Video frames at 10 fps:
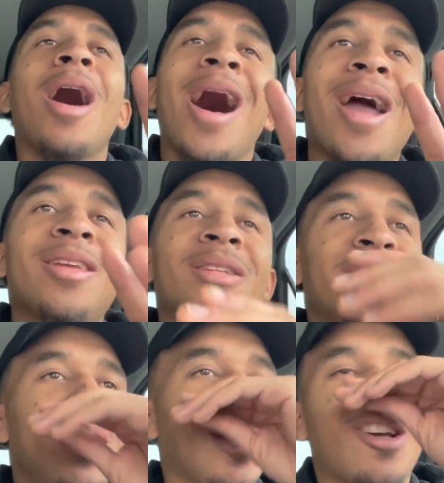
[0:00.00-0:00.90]
I
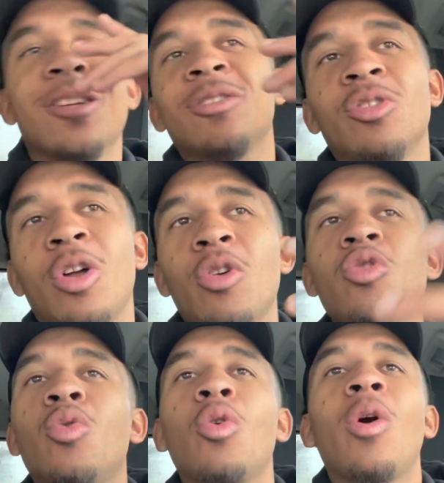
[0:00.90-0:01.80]
see it because, you know,
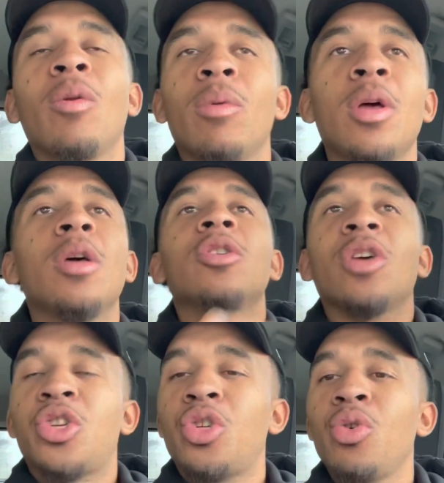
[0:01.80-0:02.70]
you wouldn't want
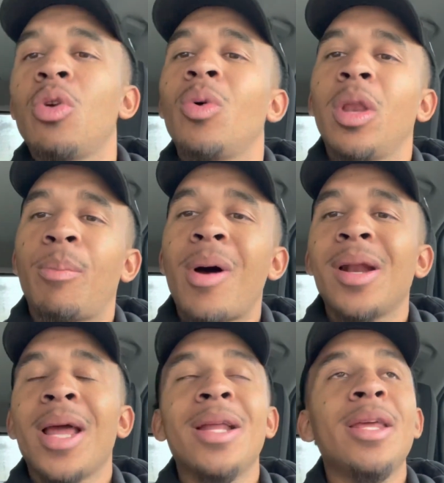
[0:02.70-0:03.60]
a shooter with
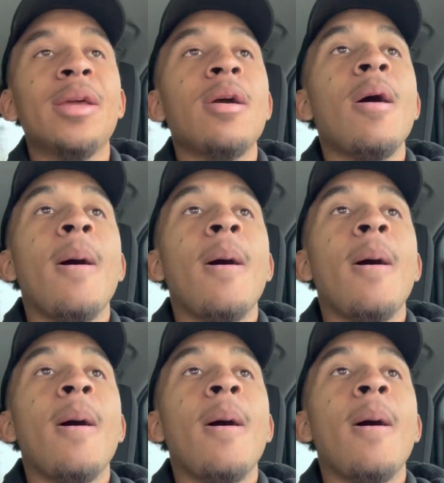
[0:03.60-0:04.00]
LeBron and AD.